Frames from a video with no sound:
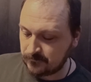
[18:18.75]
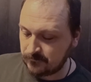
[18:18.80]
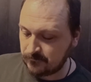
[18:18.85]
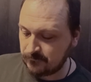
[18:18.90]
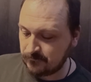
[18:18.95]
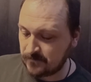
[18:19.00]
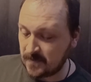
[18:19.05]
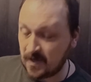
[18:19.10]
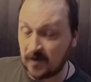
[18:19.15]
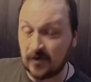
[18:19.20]

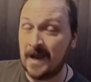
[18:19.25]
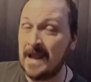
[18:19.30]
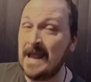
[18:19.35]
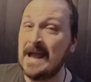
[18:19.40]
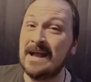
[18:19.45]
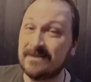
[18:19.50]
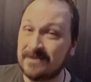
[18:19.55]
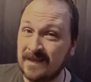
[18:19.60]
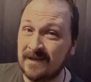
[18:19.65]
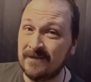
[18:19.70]
I had
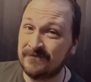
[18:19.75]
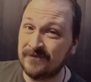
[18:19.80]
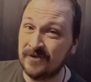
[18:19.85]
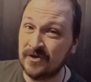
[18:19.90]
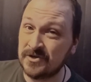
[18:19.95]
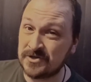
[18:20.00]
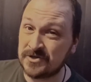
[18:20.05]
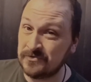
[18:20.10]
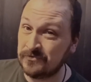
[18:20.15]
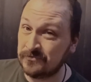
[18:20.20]
that
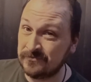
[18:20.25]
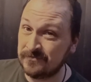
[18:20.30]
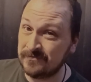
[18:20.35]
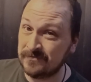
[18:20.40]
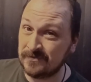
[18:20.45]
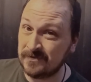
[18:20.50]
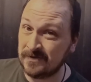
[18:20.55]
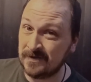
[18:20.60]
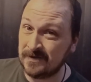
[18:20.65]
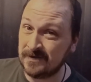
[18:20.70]
version on
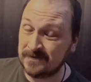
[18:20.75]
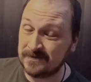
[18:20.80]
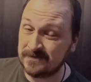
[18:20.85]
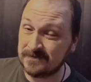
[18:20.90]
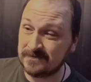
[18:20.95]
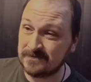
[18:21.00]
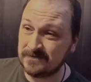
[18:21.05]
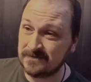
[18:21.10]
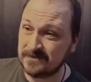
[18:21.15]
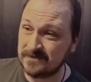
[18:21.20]

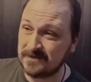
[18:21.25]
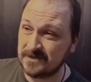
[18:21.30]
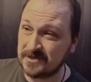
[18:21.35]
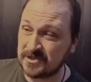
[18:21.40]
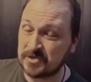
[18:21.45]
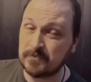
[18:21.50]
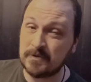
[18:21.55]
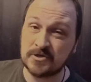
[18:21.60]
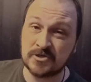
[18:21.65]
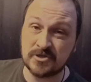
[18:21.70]

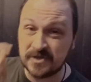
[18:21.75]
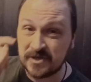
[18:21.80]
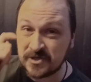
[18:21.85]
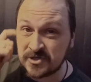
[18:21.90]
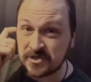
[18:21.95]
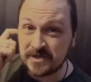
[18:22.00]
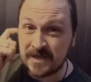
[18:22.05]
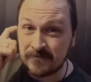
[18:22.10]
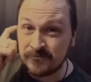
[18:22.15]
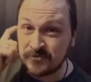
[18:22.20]
special edition
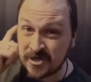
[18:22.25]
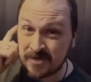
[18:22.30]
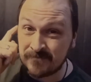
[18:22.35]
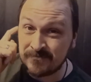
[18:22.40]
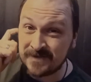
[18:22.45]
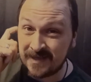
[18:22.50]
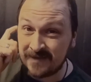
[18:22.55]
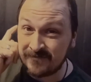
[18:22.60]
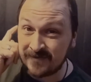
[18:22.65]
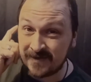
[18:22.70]
MGM
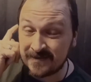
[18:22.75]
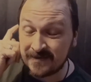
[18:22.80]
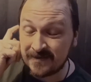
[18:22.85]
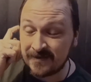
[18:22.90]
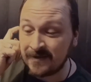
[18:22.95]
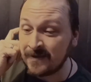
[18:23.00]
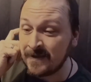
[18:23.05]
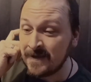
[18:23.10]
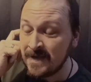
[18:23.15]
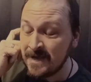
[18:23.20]
DVD,
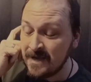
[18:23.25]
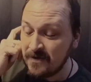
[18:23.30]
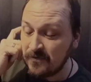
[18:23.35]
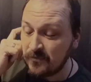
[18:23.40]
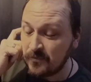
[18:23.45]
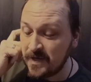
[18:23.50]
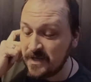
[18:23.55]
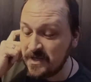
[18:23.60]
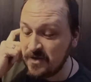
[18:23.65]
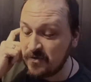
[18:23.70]
where
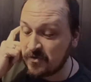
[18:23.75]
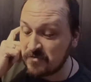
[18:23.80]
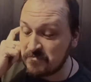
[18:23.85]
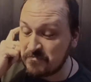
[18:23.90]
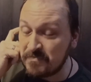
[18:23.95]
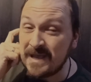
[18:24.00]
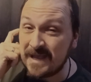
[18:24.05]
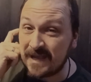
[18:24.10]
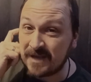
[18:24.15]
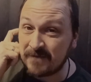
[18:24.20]
you could
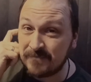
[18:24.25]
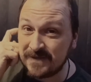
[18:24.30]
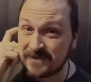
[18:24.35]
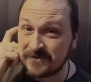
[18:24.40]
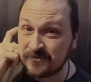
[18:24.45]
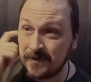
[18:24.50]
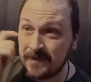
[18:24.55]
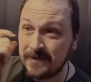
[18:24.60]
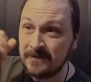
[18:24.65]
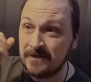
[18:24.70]
pick
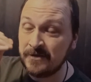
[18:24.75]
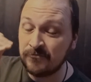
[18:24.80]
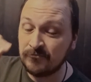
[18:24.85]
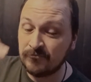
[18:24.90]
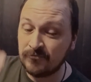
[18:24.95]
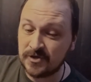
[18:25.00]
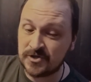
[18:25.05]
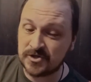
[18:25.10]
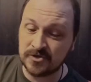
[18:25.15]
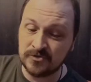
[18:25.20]
between the
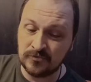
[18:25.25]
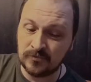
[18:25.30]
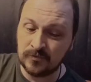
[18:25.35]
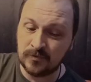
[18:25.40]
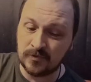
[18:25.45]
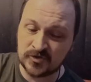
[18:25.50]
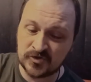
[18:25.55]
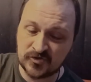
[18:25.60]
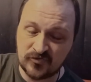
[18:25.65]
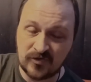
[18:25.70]
original
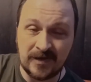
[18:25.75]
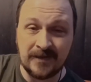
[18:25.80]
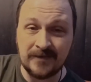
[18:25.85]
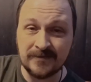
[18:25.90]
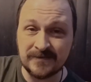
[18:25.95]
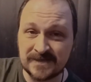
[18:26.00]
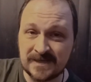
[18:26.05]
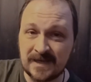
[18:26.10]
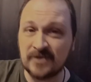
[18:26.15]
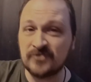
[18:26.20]
Australian
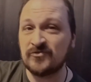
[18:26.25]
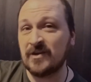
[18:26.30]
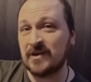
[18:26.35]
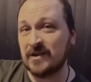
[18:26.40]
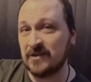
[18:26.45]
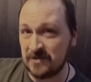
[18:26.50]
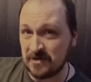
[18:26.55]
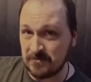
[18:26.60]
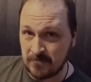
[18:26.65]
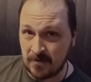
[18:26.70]
soundtrack and
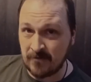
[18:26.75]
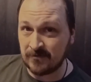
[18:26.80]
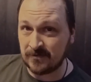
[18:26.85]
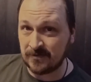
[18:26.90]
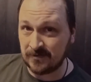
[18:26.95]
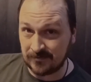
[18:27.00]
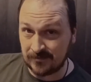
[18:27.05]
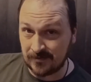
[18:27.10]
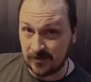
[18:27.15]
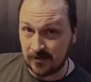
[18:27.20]
the American
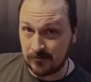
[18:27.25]
dub.